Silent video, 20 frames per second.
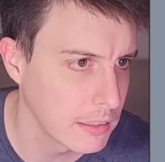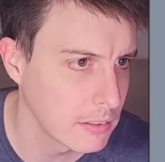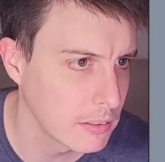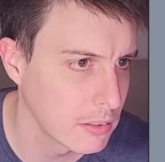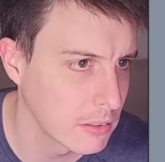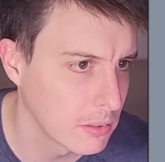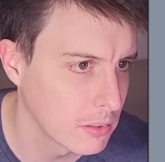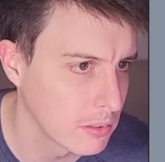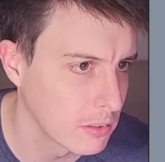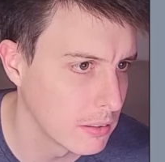
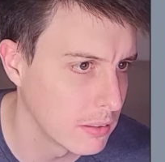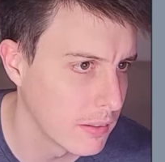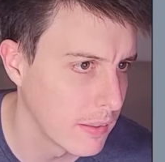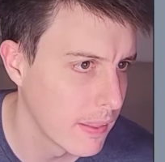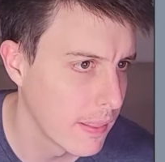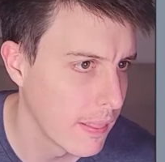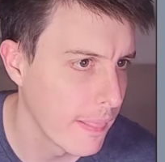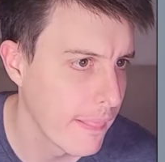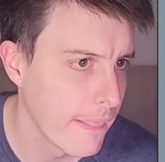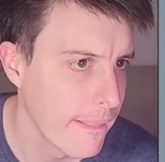That's a good
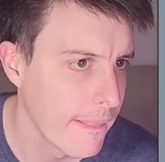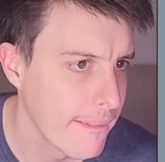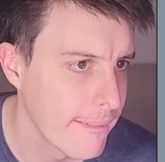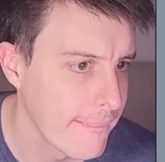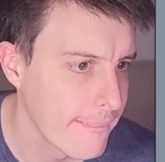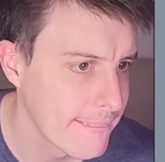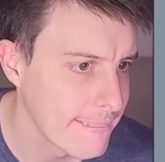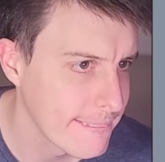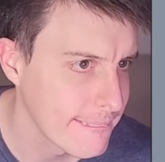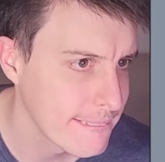
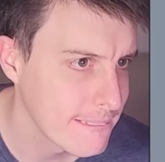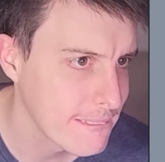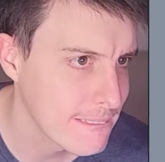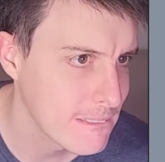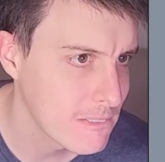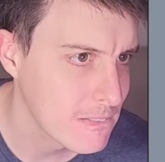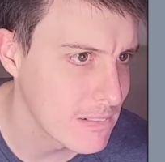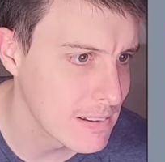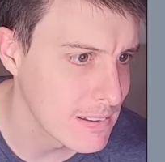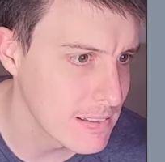
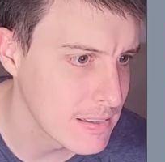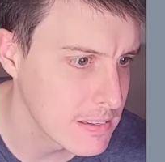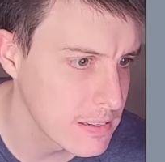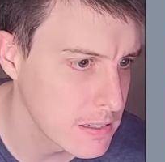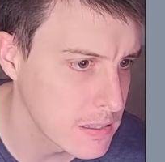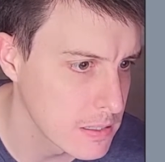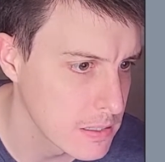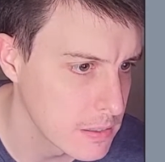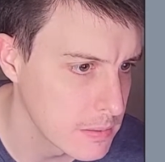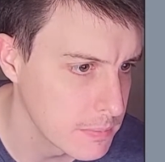
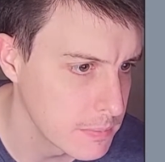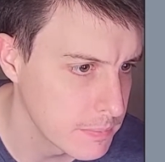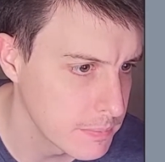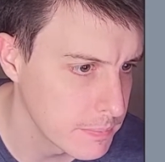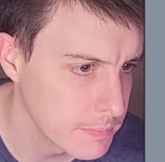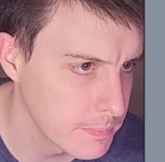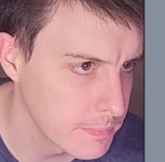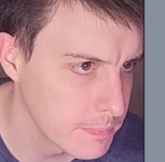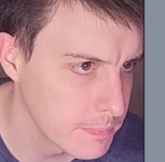question.